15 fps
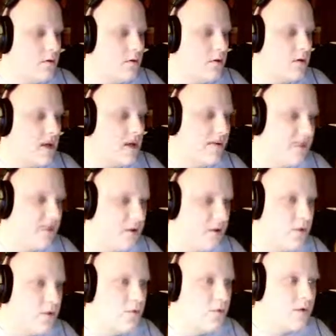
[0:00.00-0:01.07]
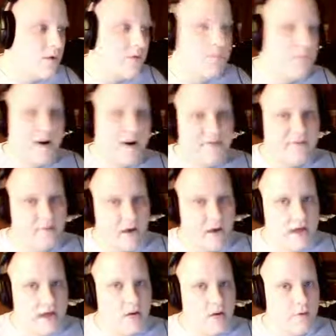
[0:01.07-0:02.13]
if you can buff
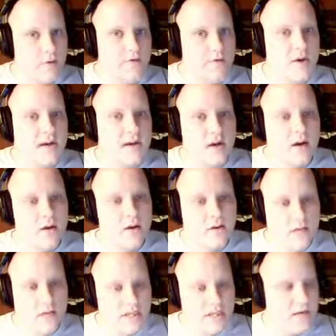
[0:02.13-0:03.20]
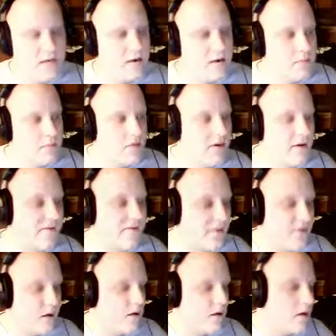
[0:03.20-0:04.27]
right, or if you get a set number of
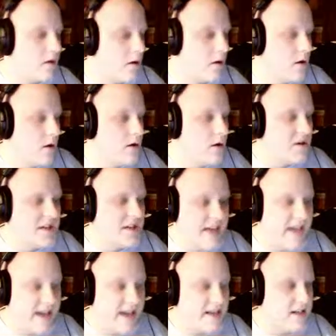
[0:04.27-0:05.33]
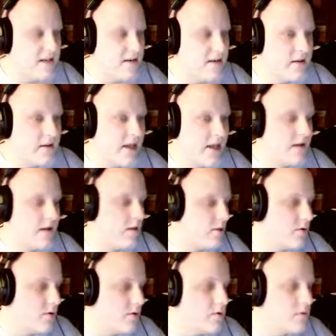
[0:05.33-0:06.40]
negates that you
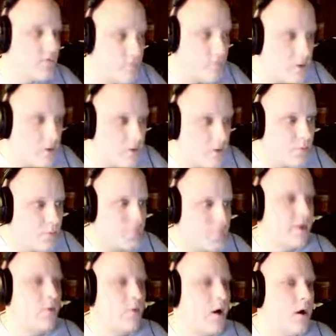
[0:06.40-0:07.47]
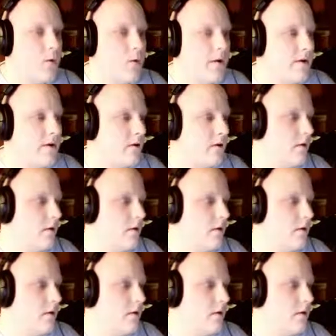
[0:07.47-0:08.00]
could do pretty well with.